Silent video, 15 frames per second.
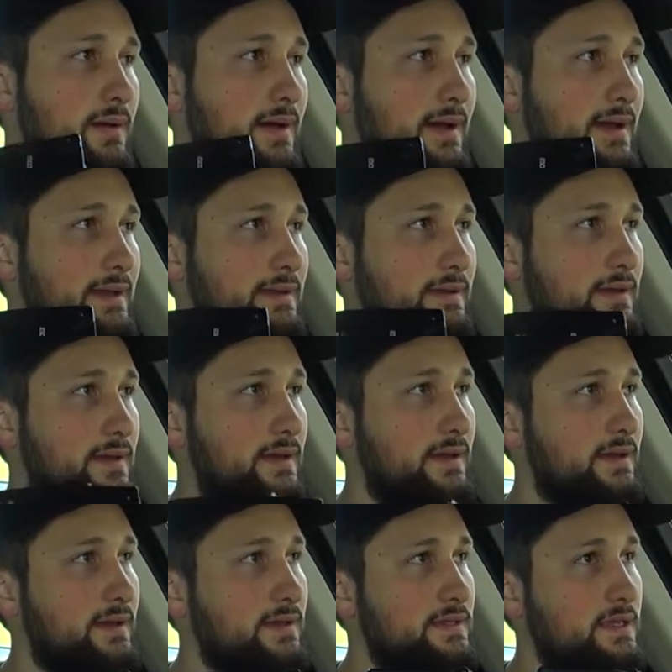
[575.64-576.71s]

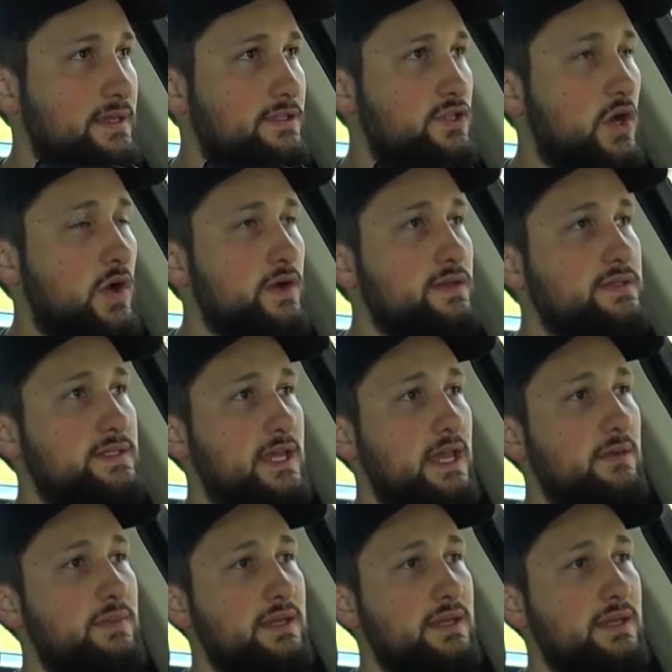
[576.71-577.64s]
It's hard to say,